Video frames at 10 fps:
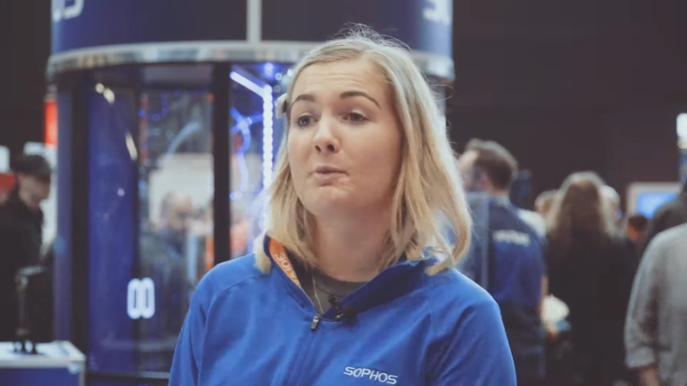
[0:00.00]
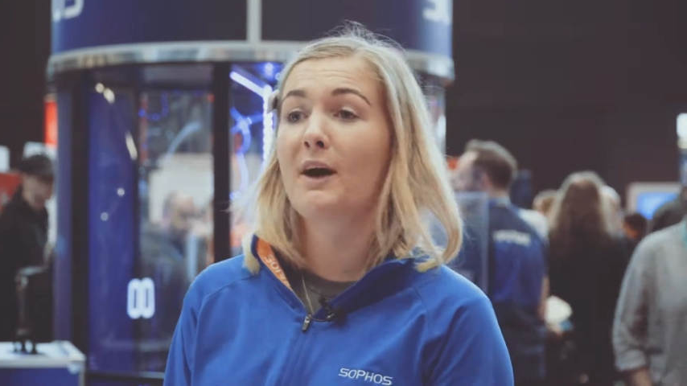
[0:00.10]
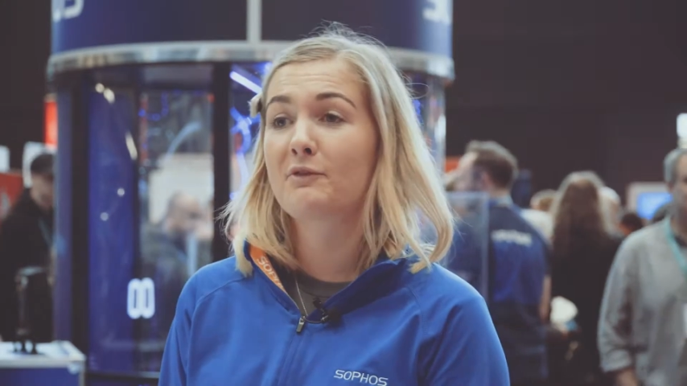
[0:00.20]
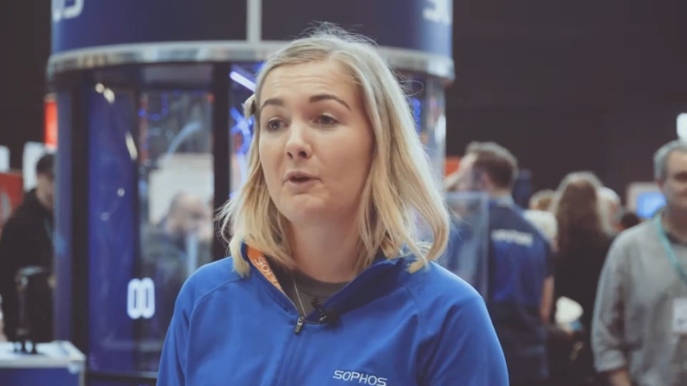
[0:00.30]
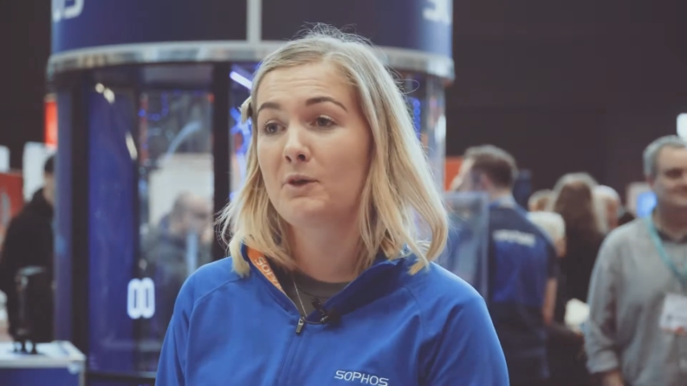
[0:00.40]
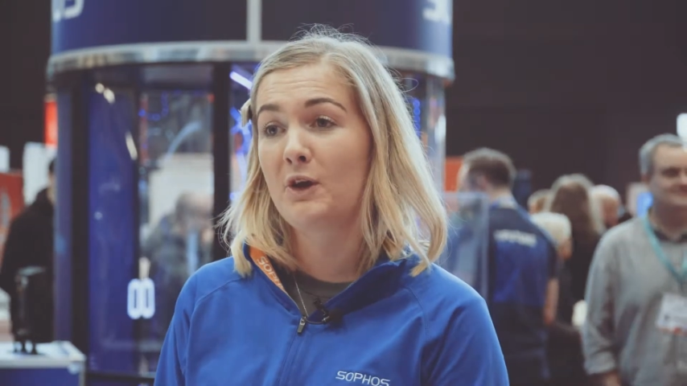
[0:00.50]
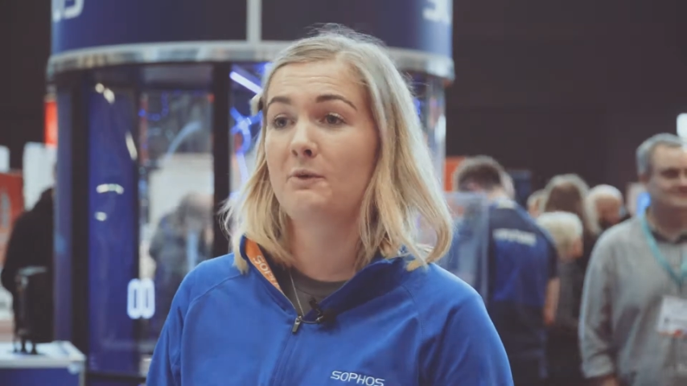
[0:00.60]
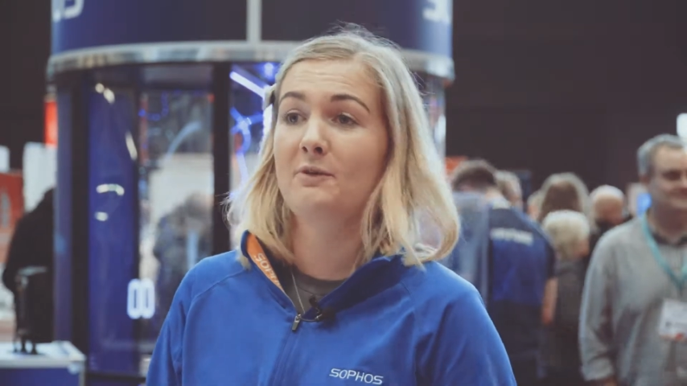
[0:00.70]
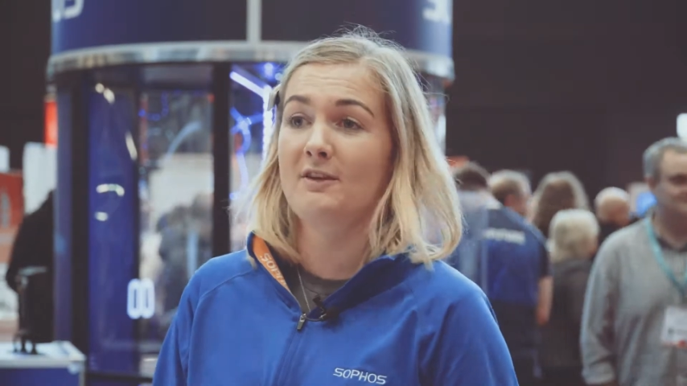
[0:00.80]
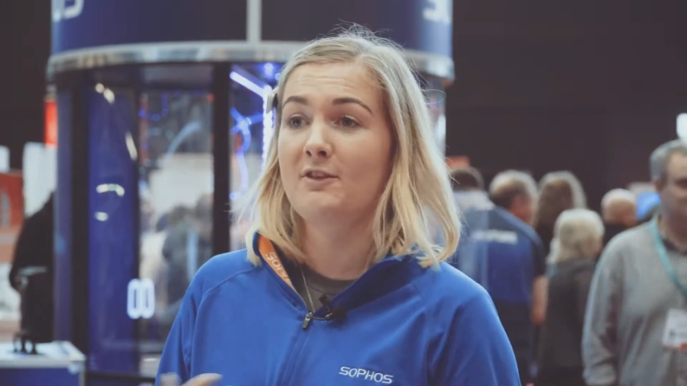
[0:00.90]
to buy from
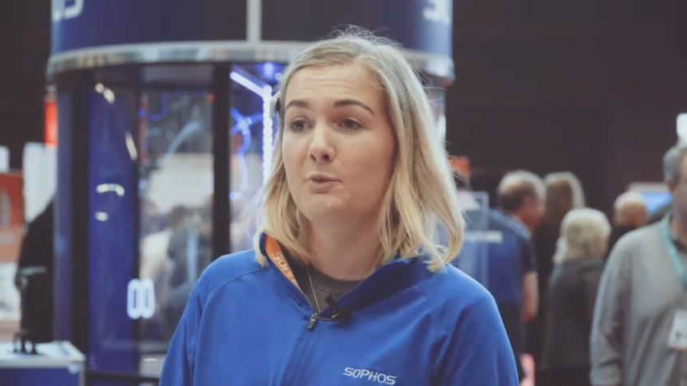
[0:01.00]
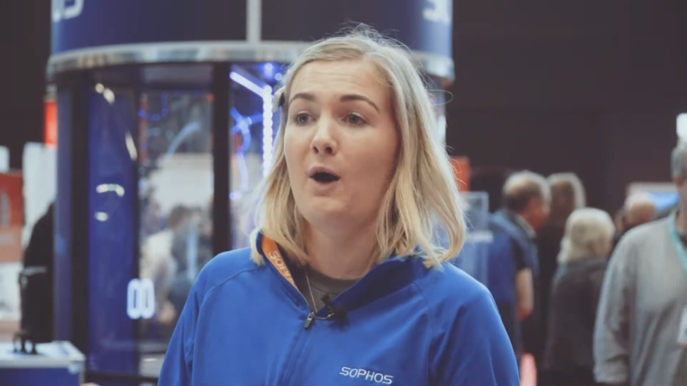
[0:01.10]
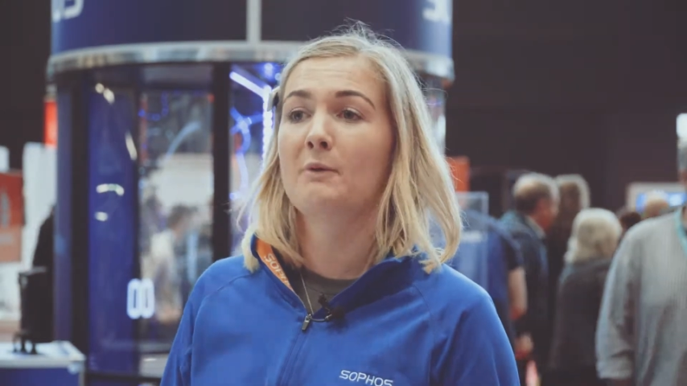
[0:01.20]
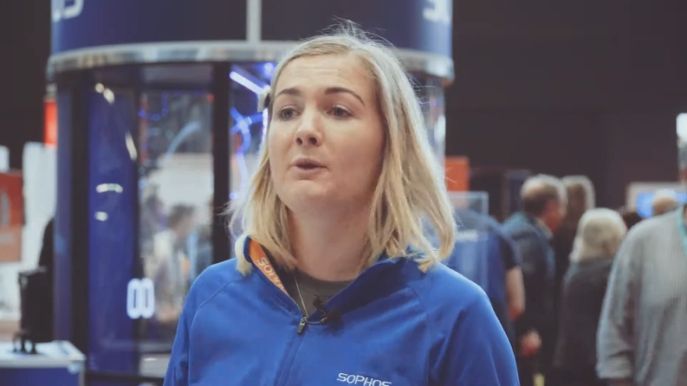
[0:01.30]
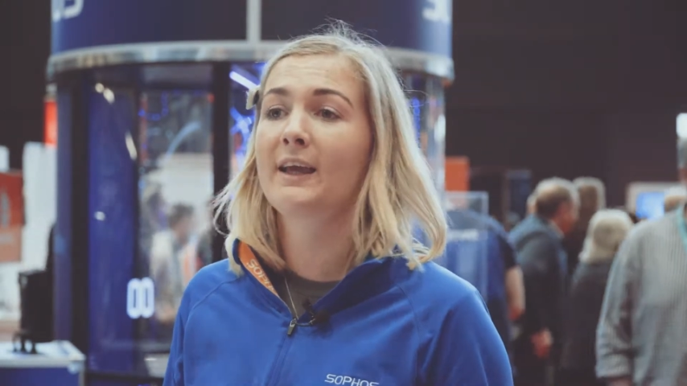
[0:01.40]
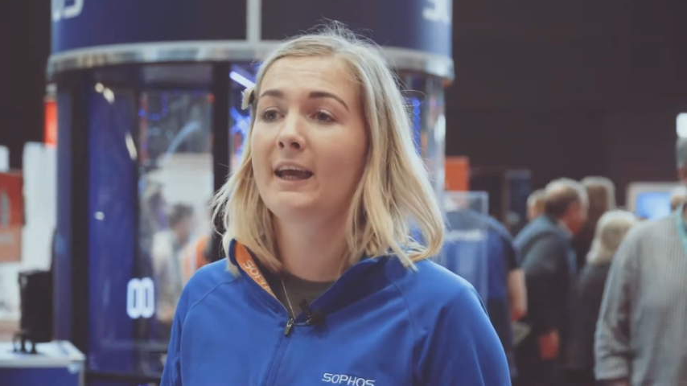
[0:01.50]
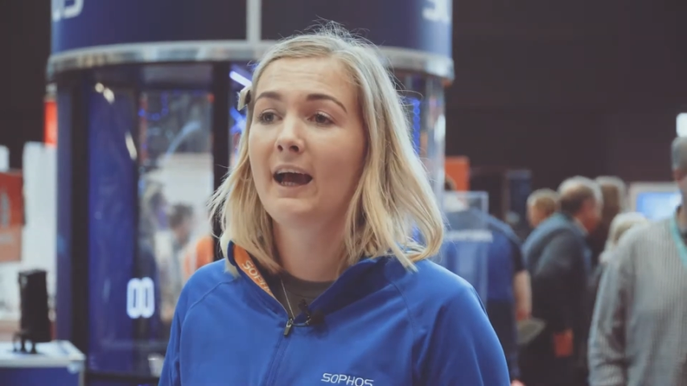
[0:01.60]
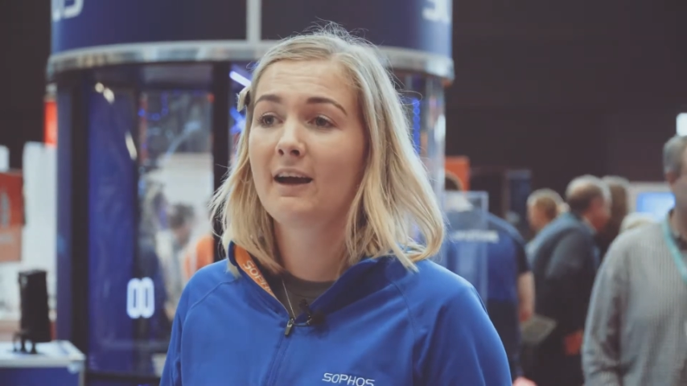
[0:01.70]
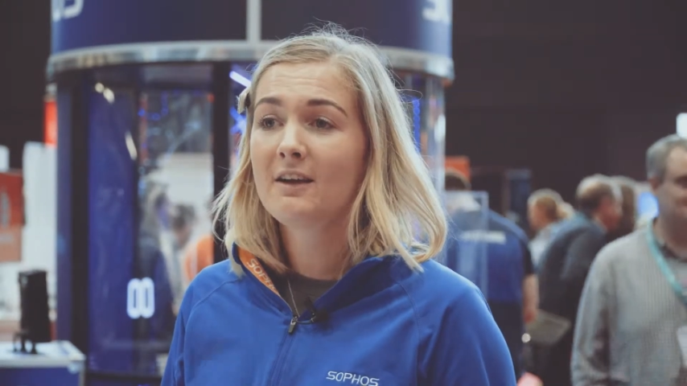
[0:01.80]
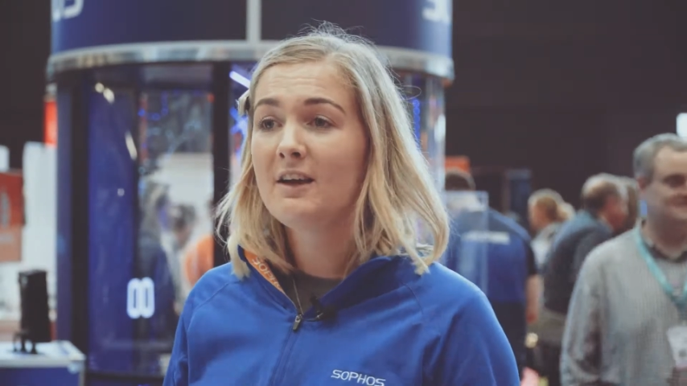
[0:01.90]
you, this is what I'm looking
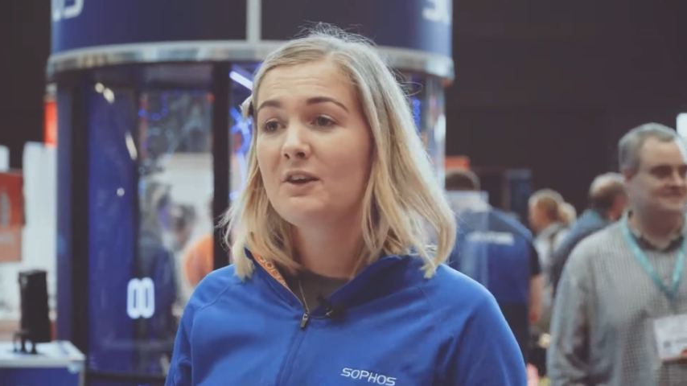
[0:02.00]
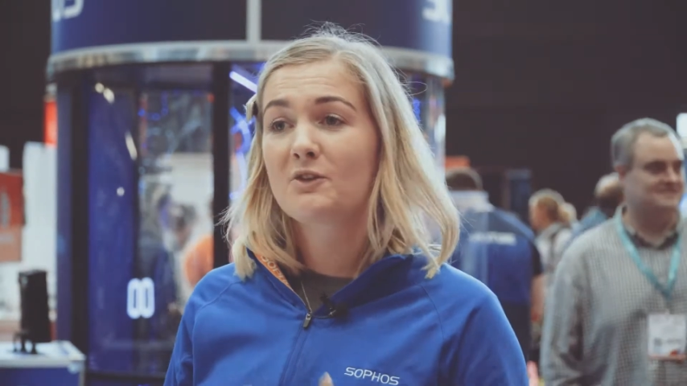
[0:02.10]
at.